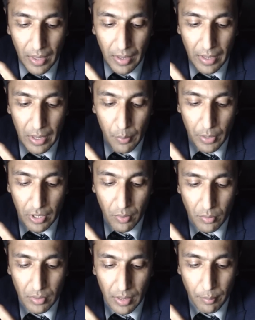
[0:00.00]
Here we
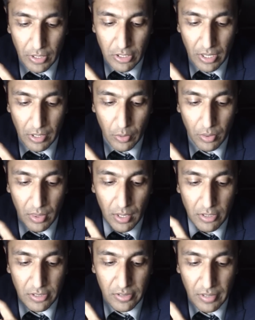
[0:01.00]
go. Let me tell you,
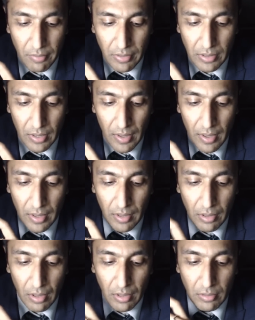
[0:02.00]

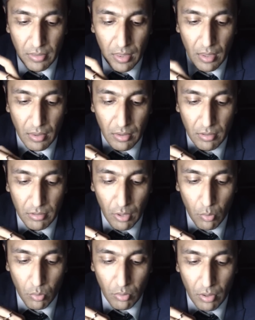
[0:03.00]

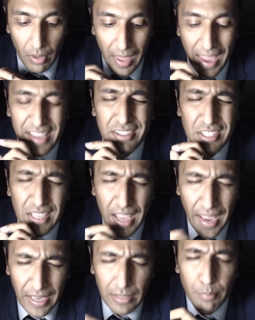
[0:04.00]

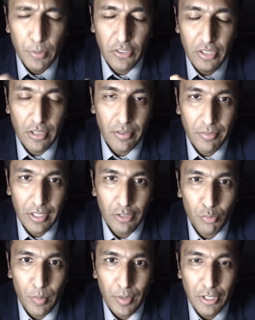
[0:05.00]
88% of
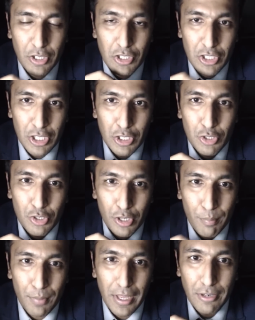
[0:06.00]
these women continued to
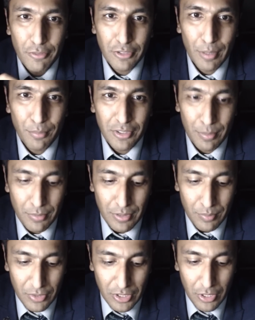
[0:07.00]
complain of some
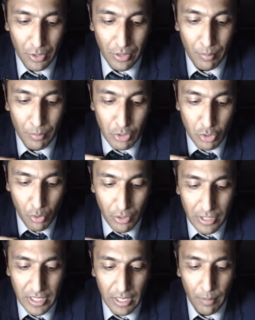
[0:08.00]
symptoms. So the
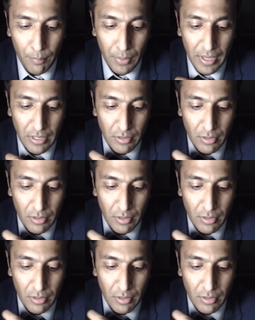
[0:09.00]
majority complained